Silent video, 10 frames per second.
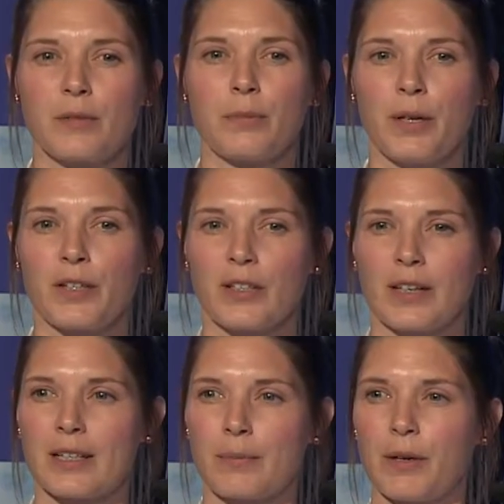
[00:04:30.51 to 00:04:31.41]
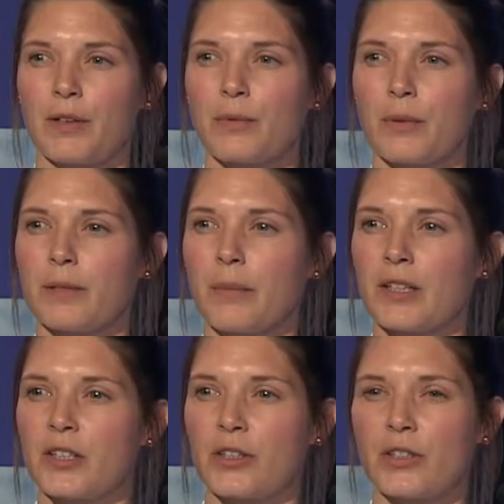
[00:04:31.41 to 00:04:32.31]
some personal experience with
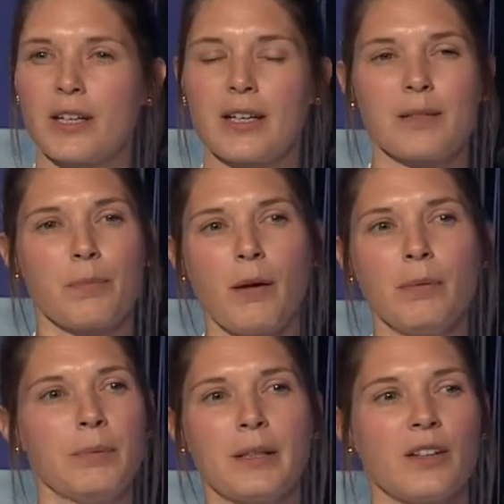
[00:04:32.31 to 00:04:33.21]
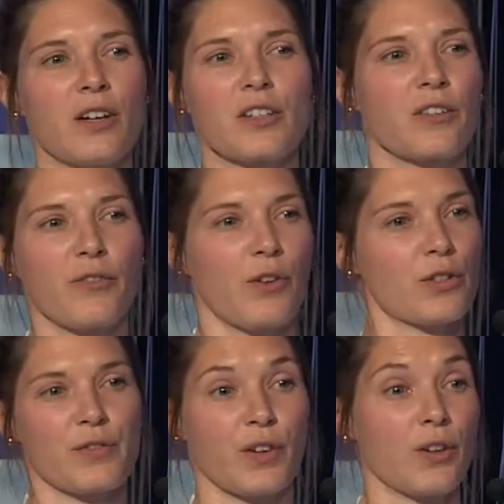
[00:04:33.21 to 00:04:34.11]
dementia could say it's probably not a
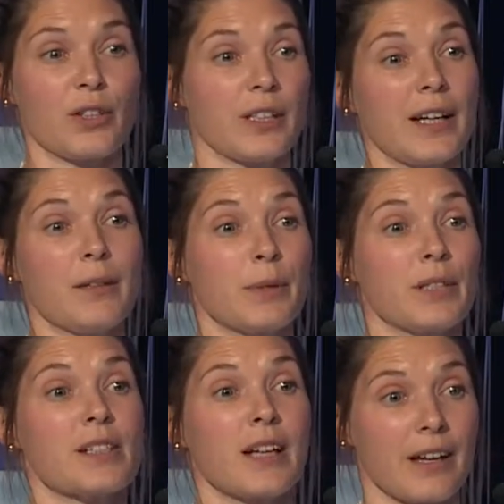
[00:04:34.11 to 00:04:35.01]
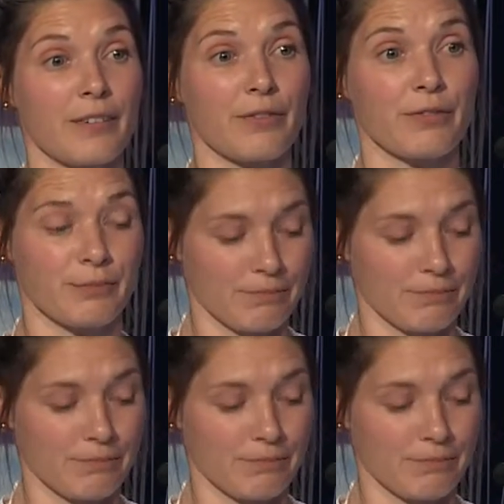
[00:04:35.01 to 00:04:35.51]
force for good in anybody's life.